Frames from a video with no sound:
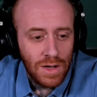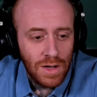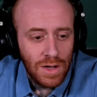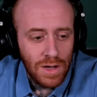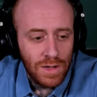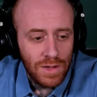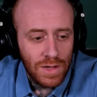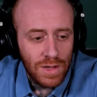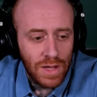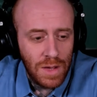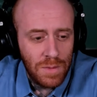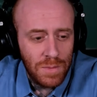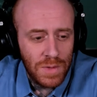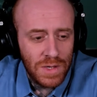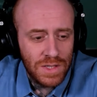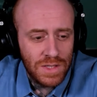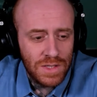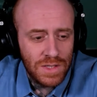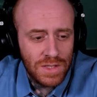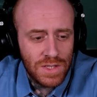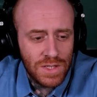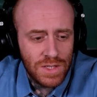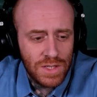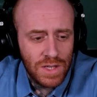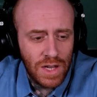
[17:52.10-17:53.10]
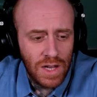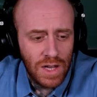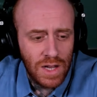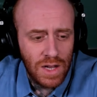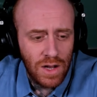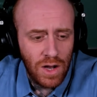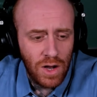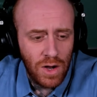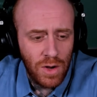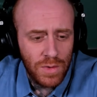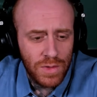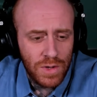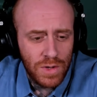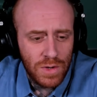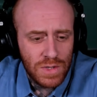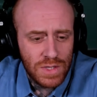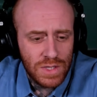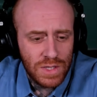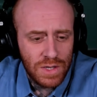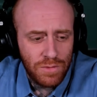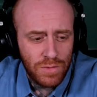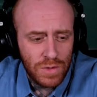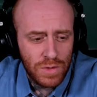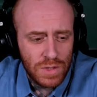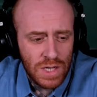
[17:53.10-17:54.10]
Layman said, oh, there's a
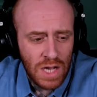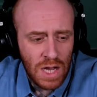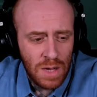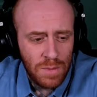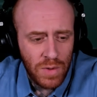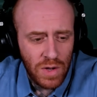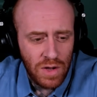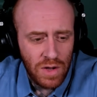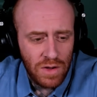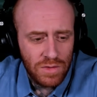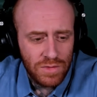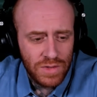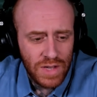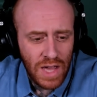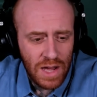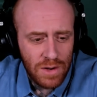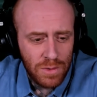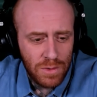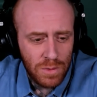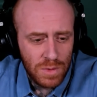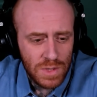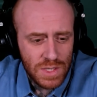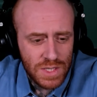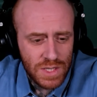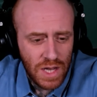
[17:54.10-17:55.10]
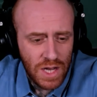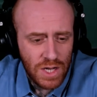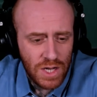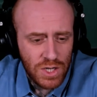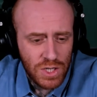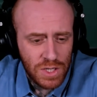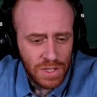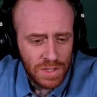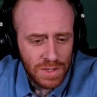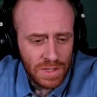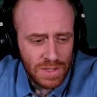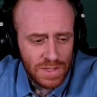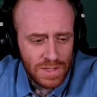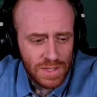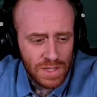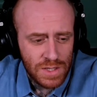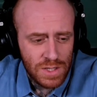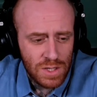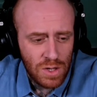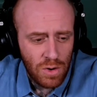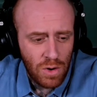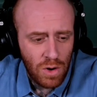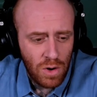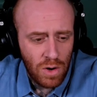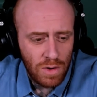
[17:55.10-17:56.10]
different type of categorization that says
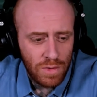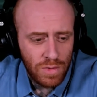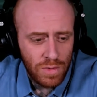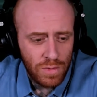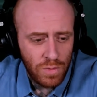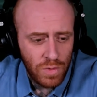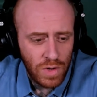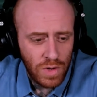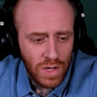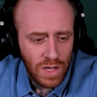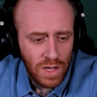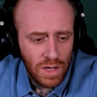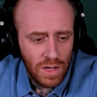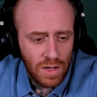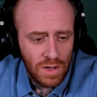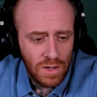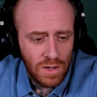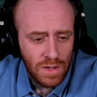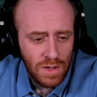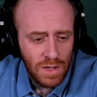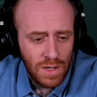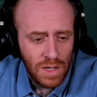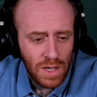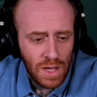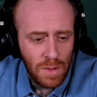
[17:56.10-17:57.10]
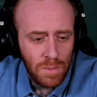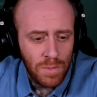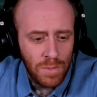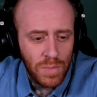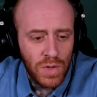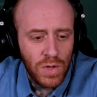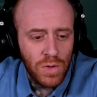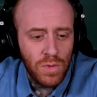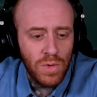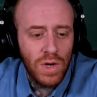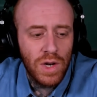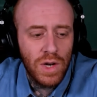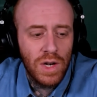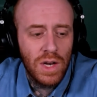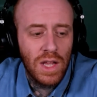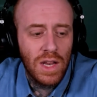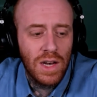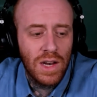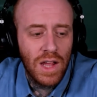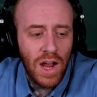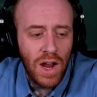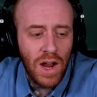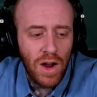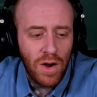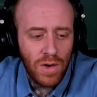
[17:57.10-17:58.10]
there are three. Imputed,
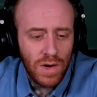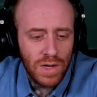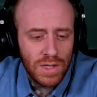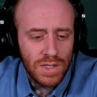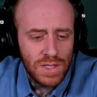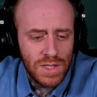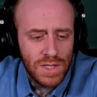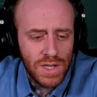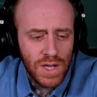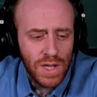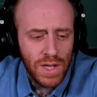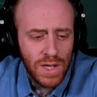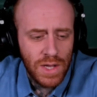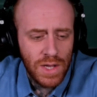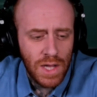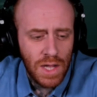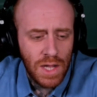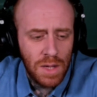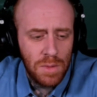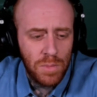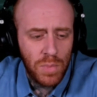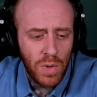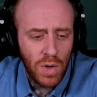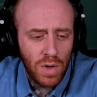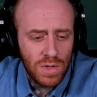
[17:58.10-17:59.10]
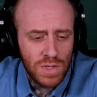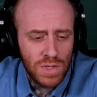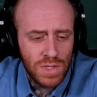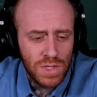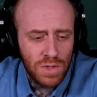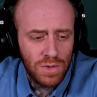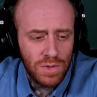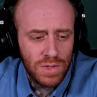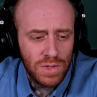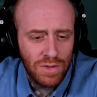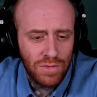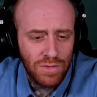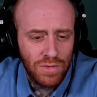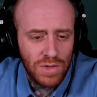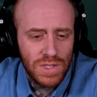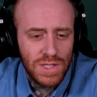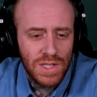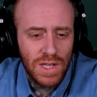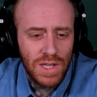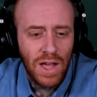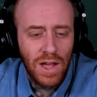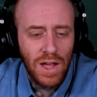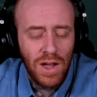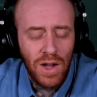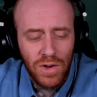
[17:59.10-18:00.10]
inherent, and personal different
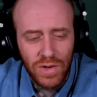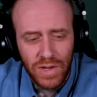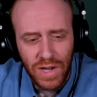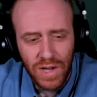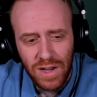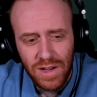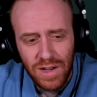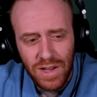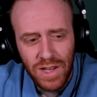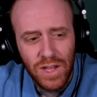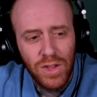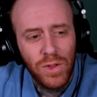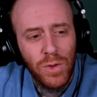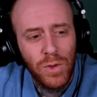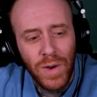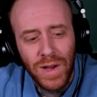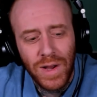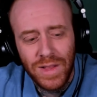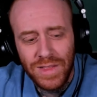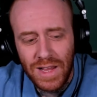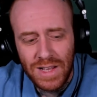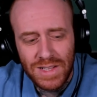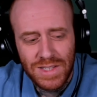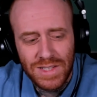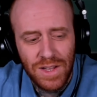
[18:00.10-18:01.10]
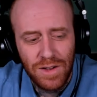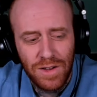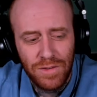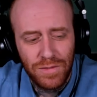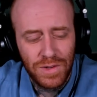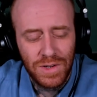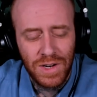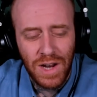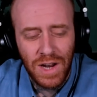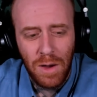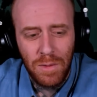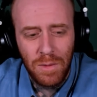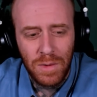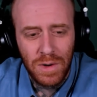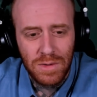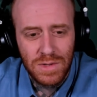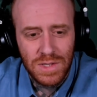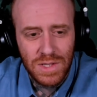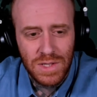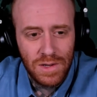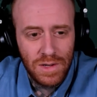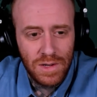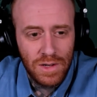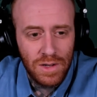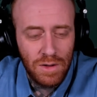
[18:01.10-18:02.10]
set. Okay. Either way, that's definitely not what I was
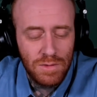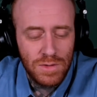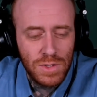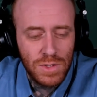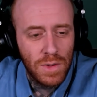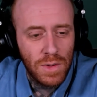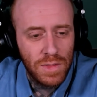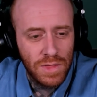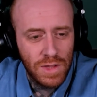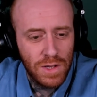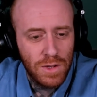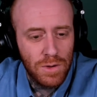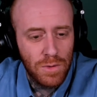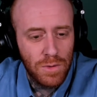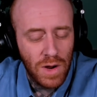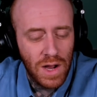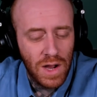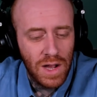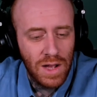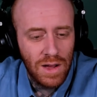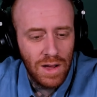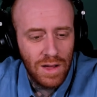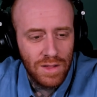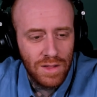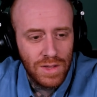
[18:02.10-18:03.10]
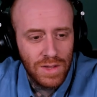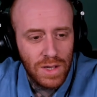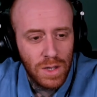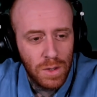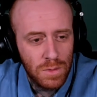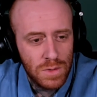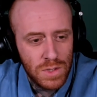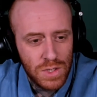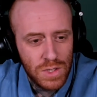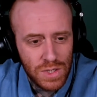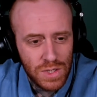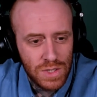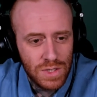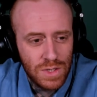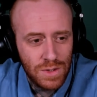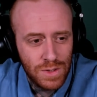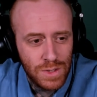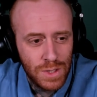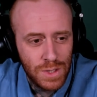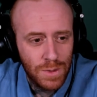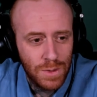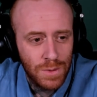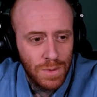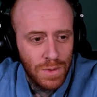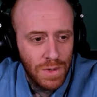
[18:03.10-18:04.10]
thinking of. So I think you're right. I think it was just the
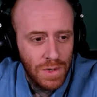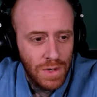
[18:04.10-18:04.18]
two.